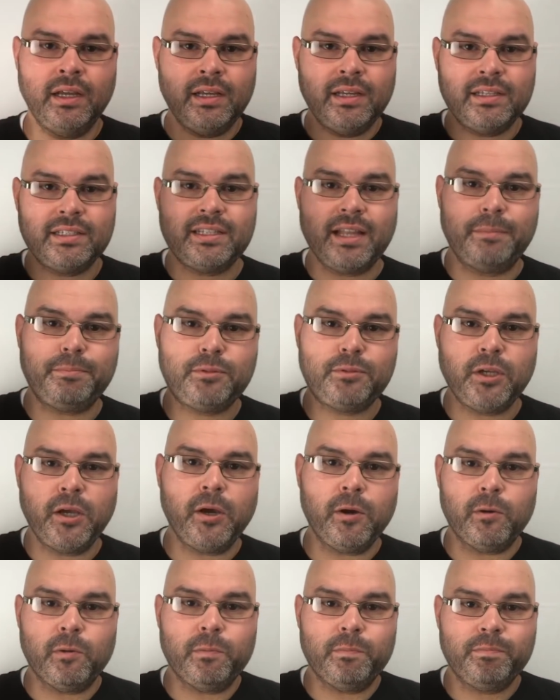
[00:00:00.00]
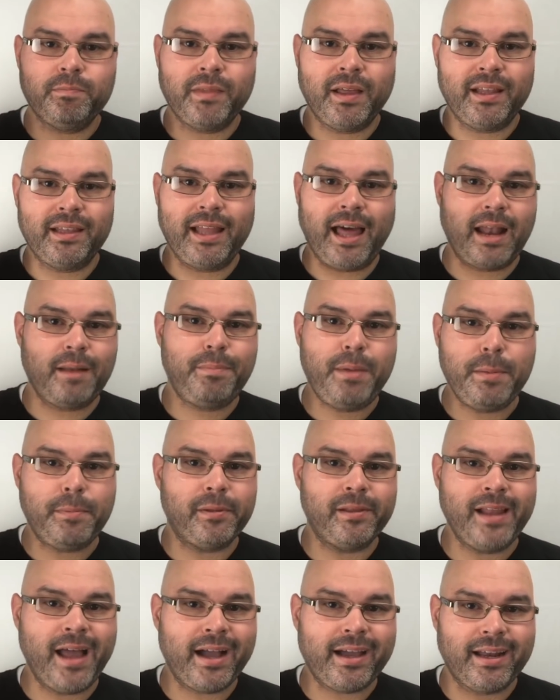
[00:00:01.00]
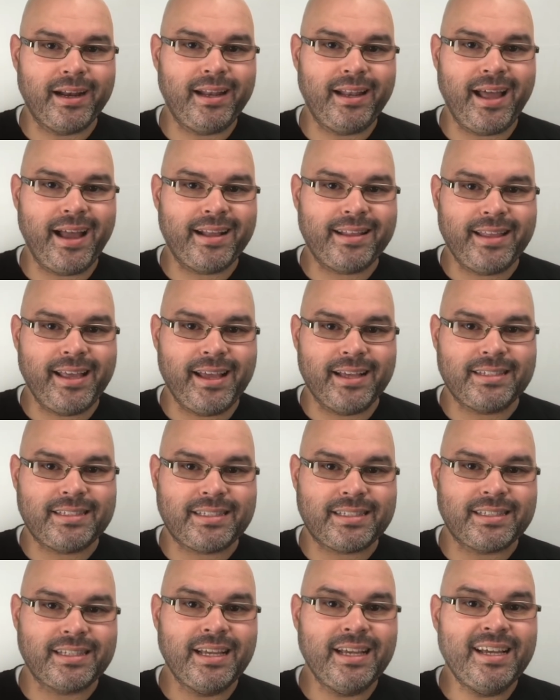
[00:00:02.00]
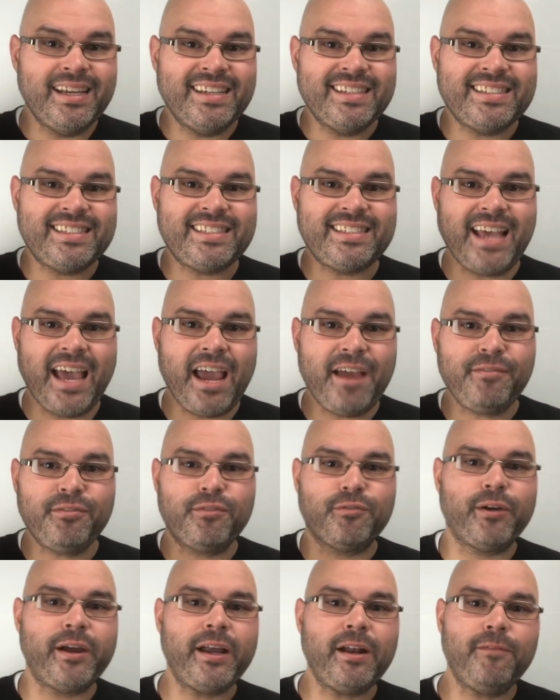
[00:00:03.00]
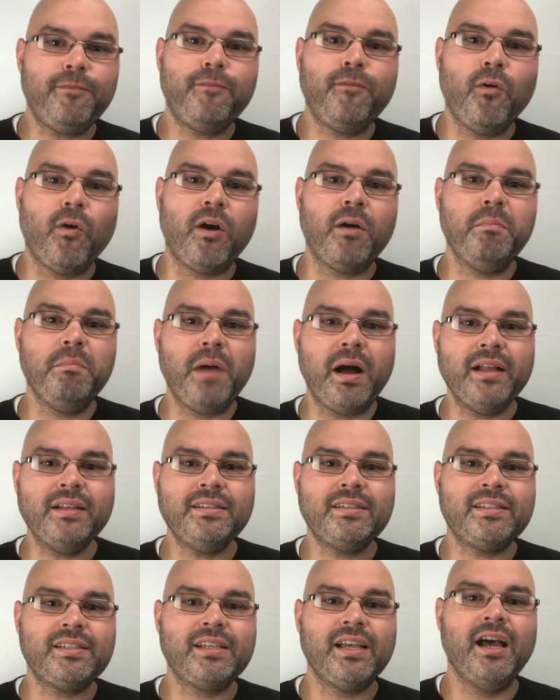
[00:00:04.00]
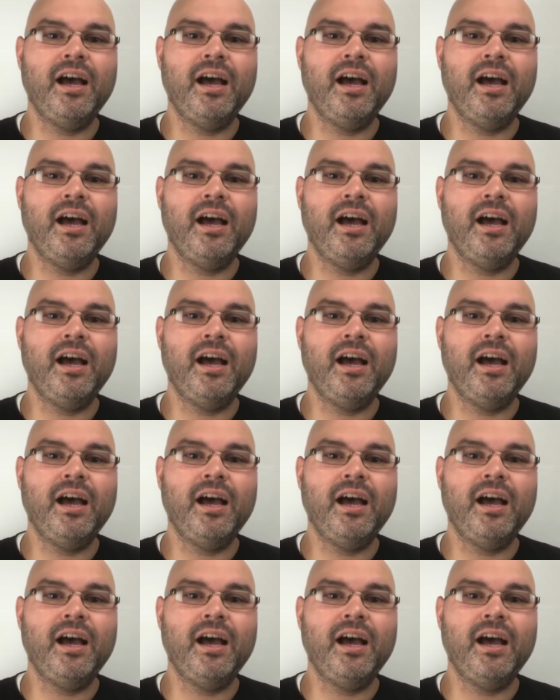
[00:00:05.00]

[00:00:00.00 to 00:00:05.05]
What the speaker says: Step 2, a lot of people are not going to like this. Save 3 to 4 months